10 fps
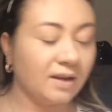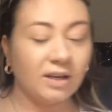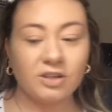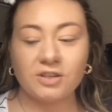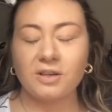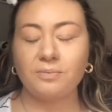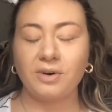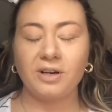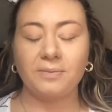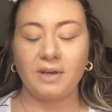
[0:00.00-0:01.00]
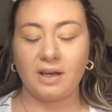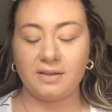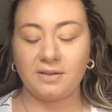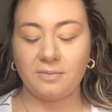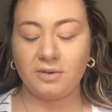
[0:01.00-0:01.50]
And just to brighten up the
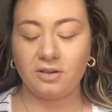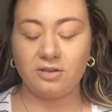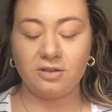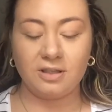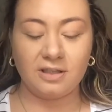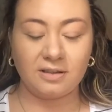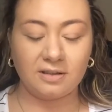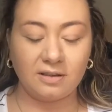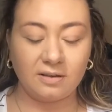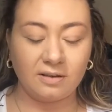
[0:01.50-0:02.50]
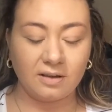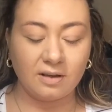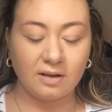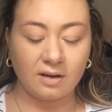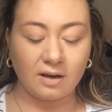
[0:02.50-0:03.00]
eyes a little bit underneath,
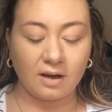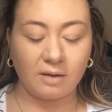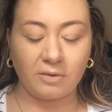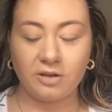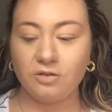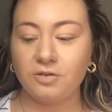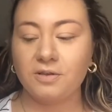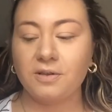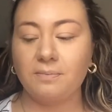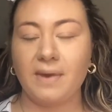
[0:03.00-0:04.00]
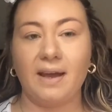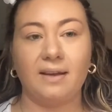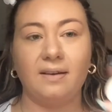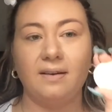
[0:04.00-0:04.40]
I'm going to use MAC